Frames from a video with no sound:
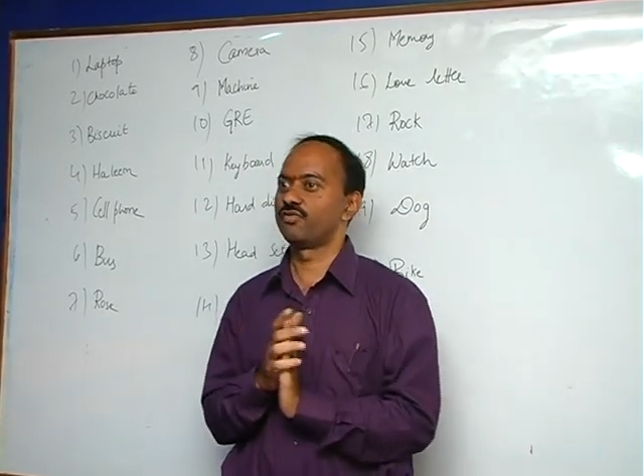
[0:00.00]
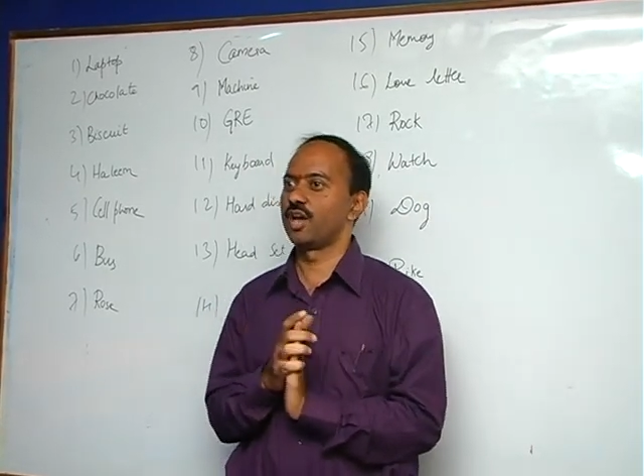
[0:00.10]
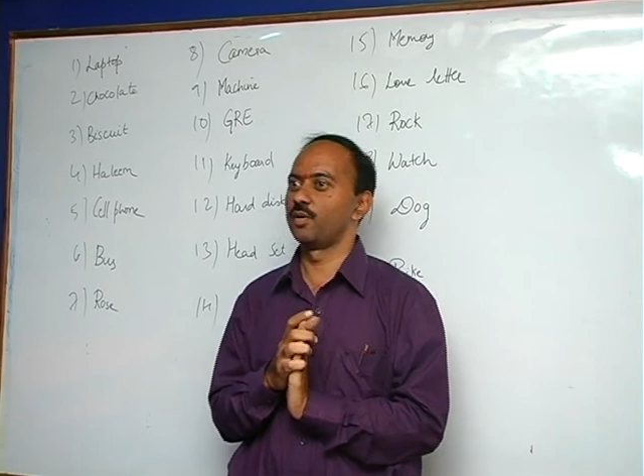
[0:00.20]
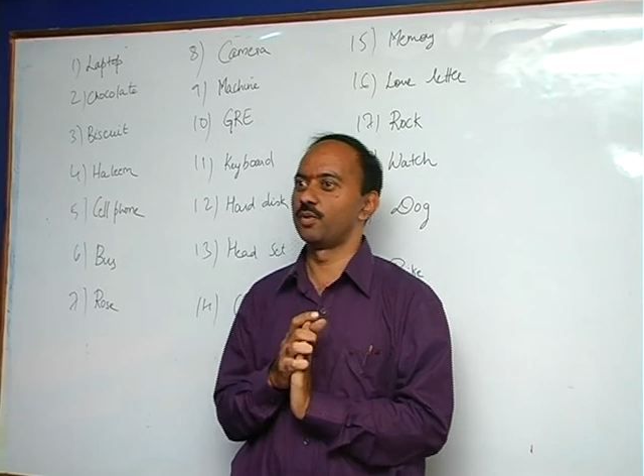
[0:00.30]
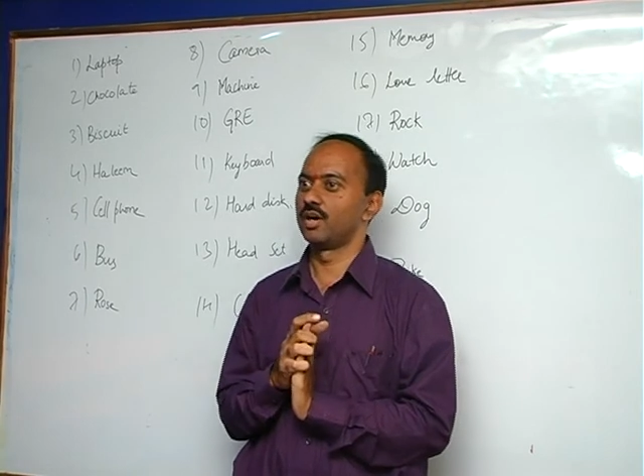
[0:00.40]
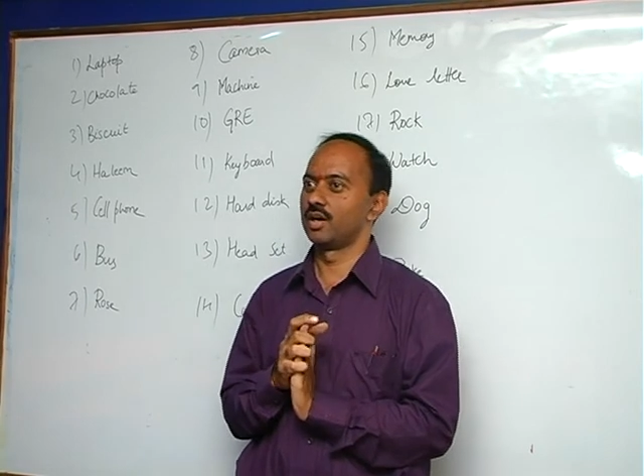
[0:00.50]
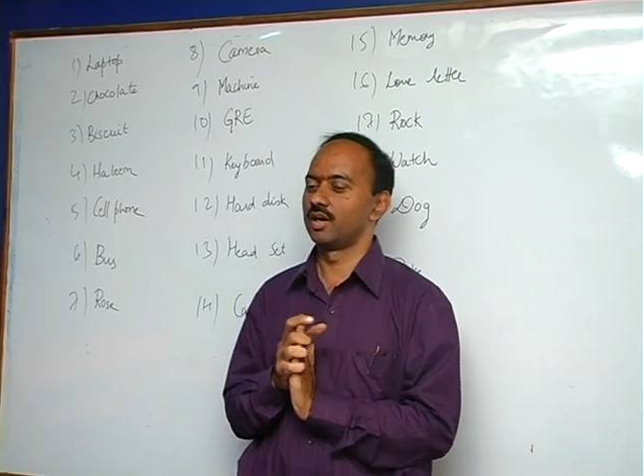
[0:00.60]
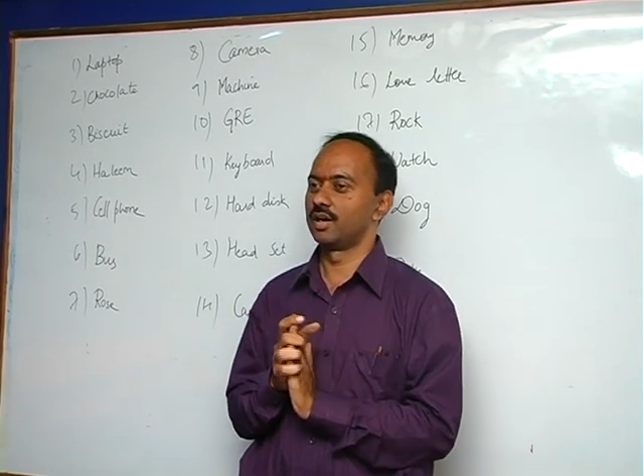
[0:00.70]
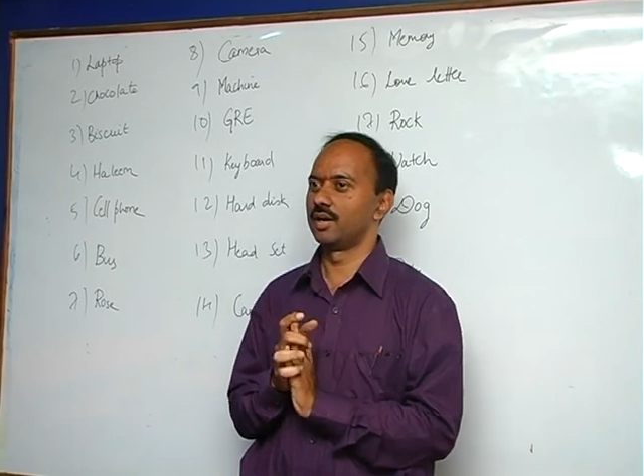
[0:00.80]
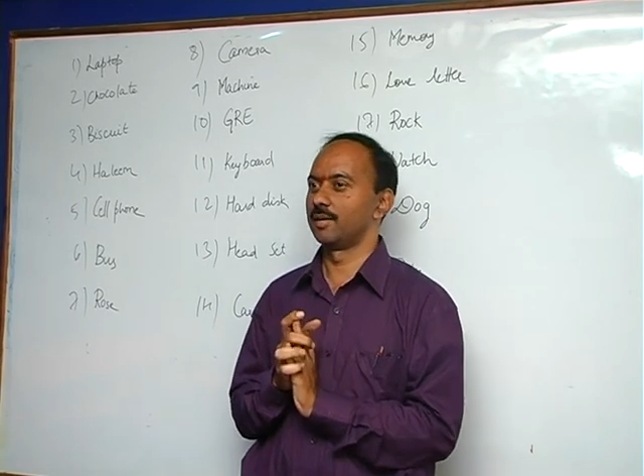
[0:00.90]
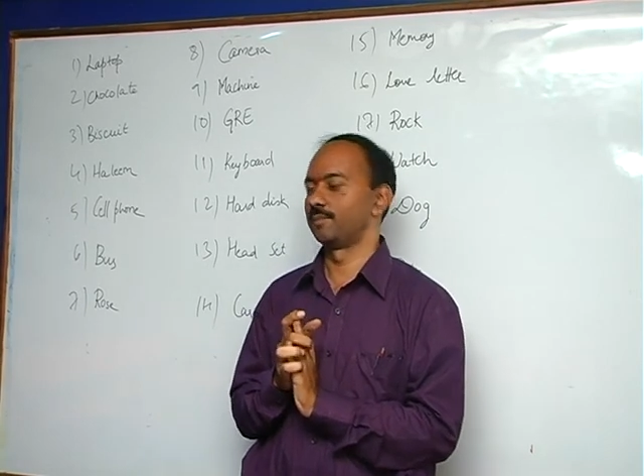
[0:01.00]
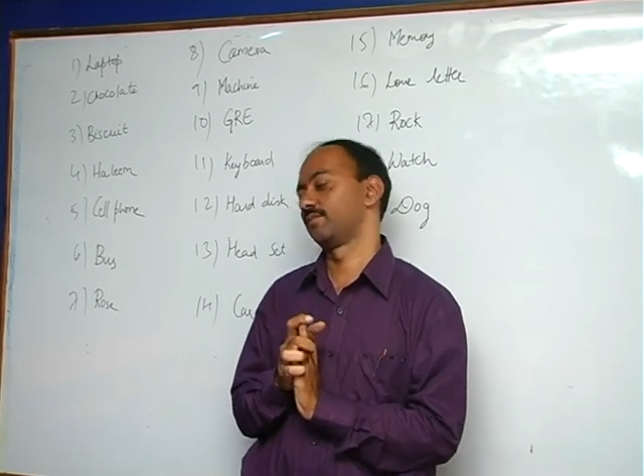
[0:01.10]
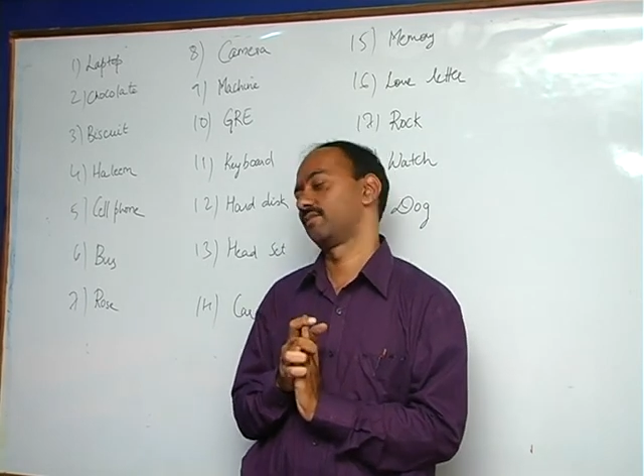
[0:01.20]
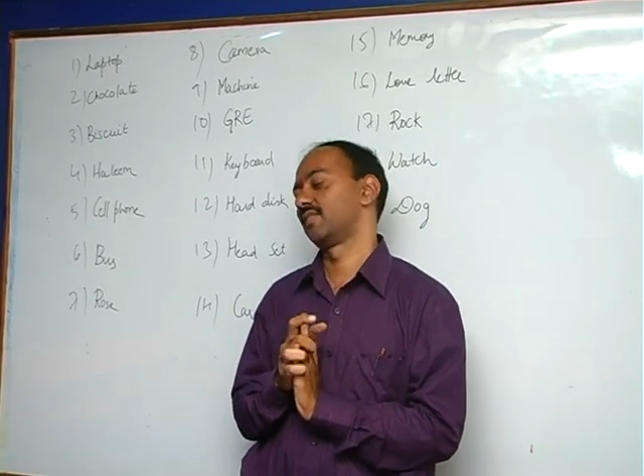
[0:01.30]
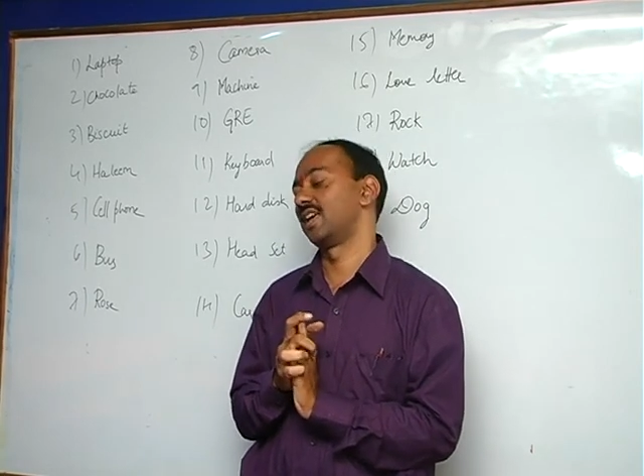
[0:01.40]

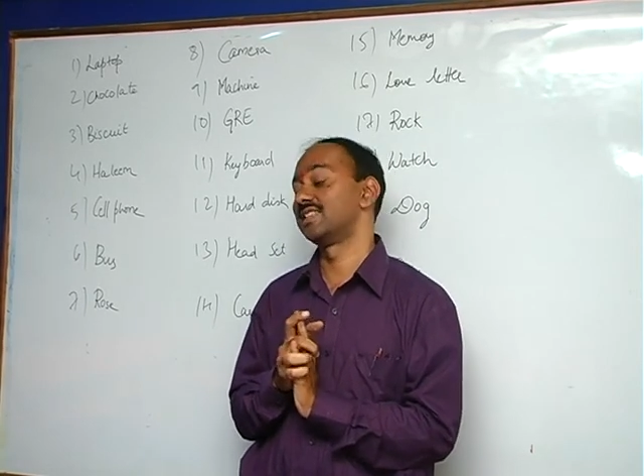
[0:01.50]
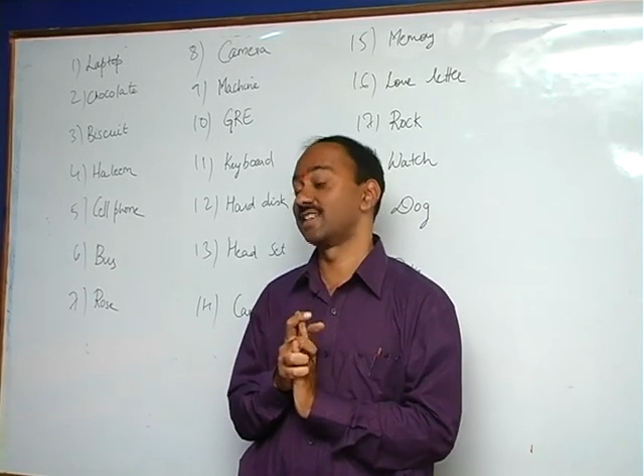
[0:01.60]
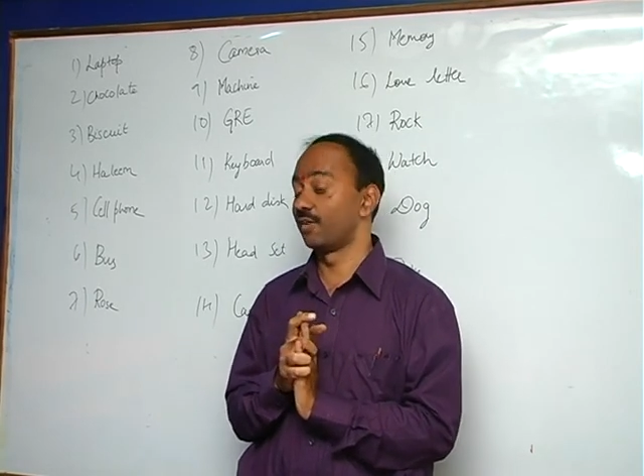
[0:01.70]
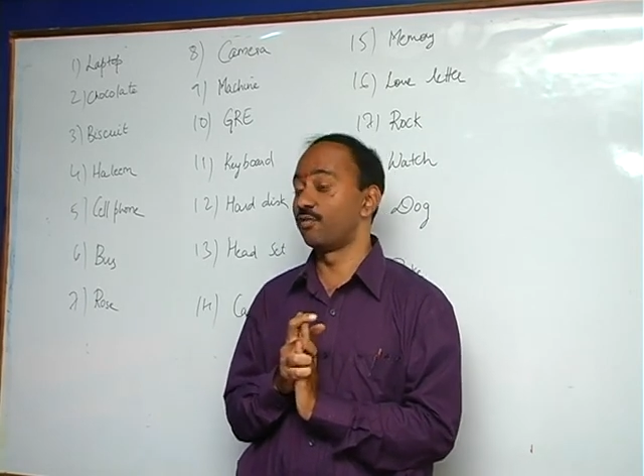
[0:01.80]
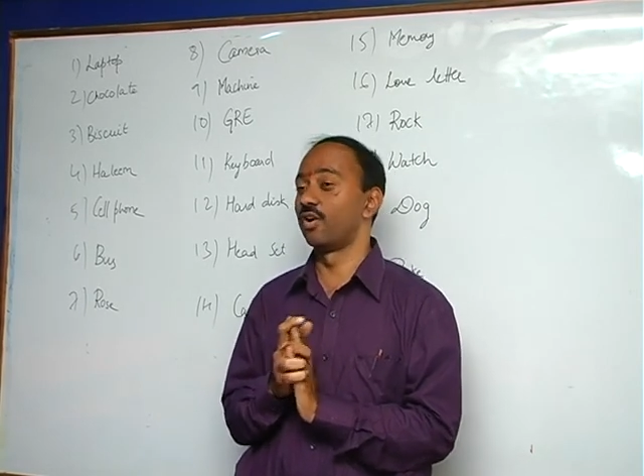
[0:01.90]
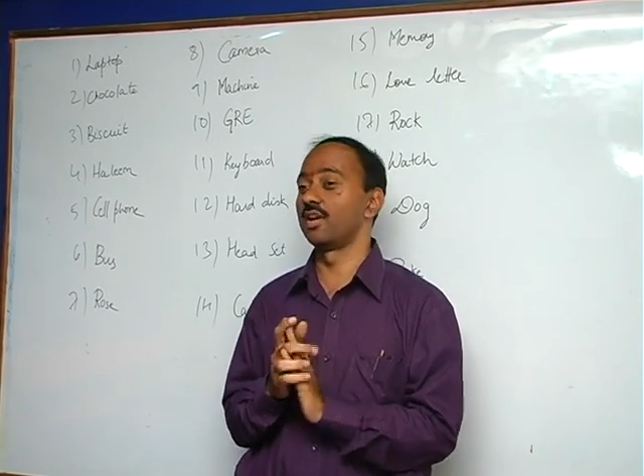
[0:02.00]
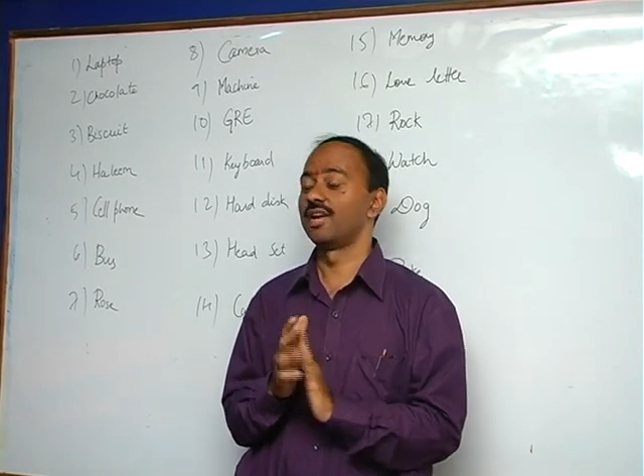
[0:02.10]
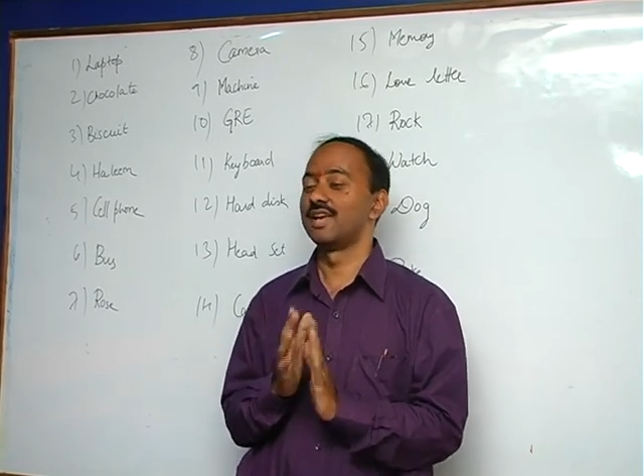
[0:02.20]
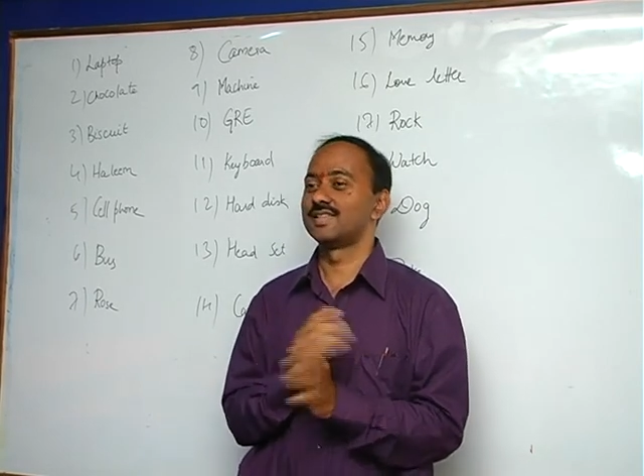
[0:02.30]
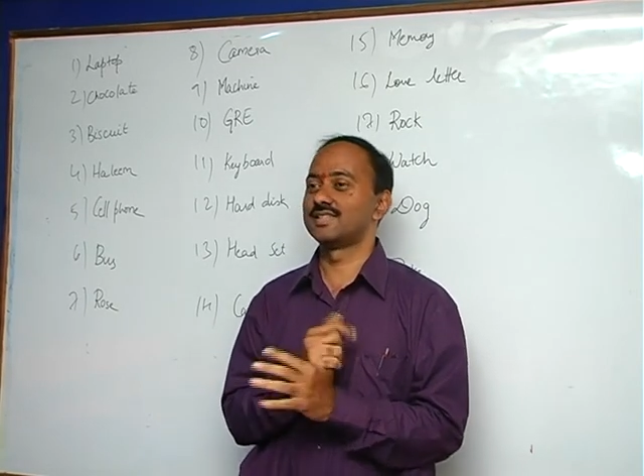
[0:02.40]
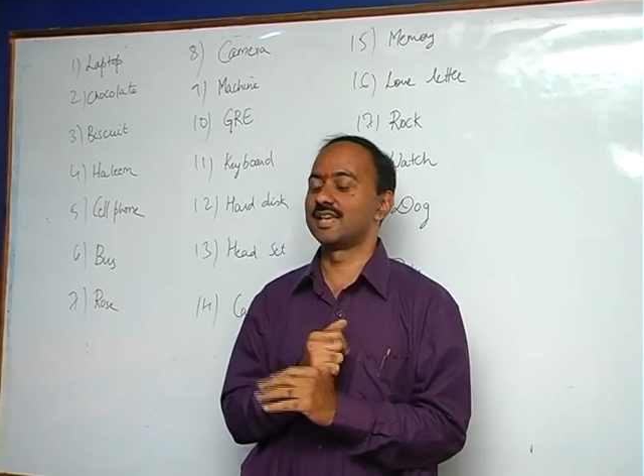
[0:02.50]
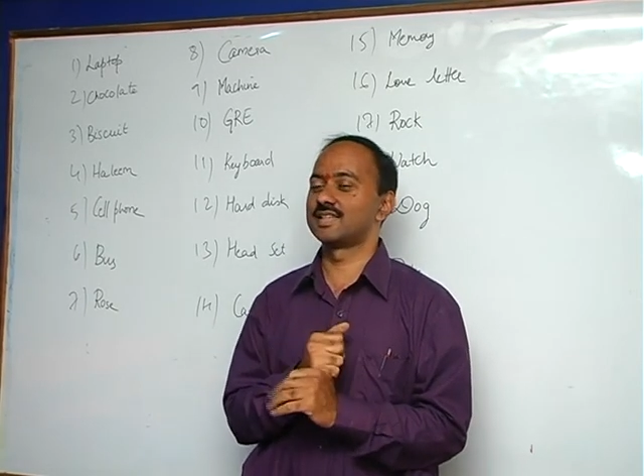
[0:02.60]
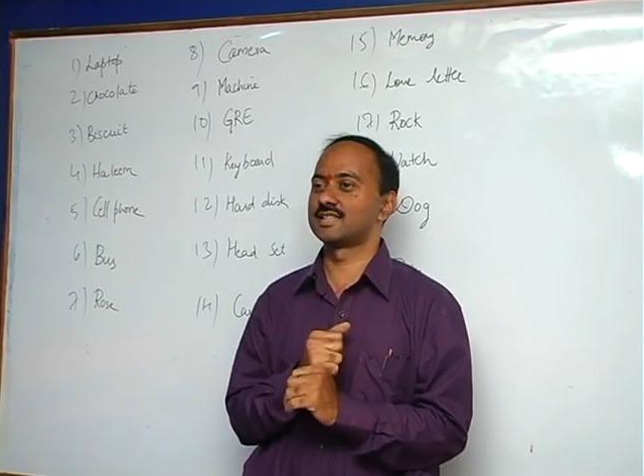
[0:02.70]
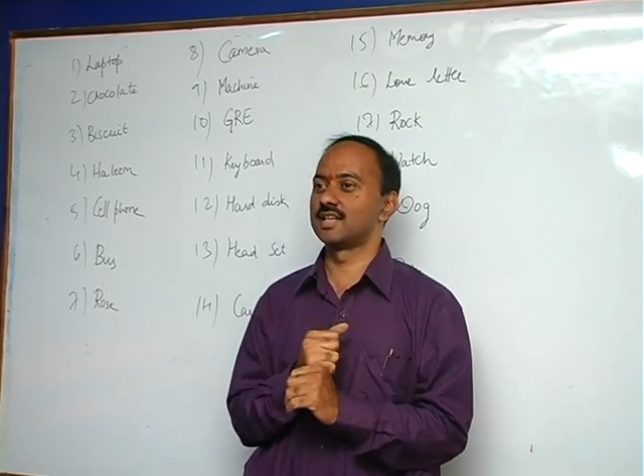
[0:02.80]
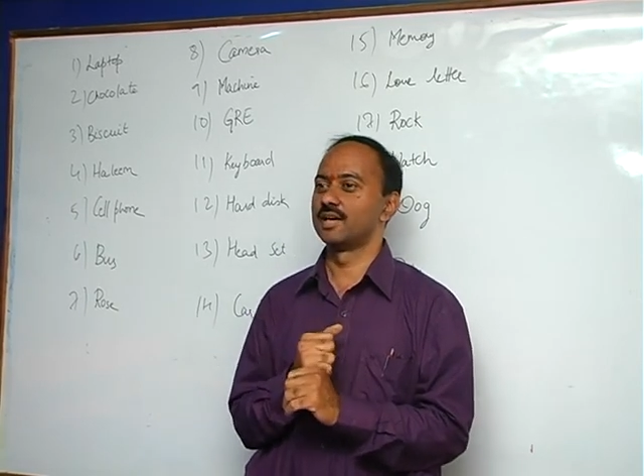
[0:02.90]
5 is cell phone,
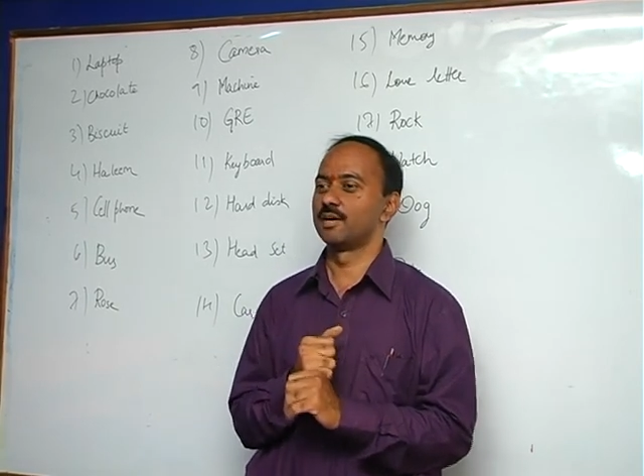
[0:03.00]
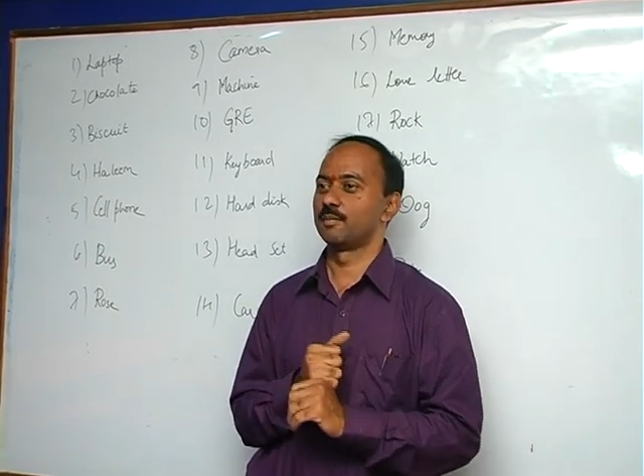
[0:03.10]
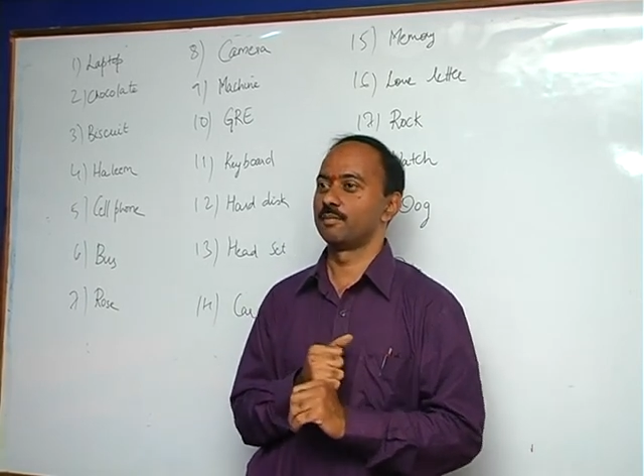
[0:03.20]
6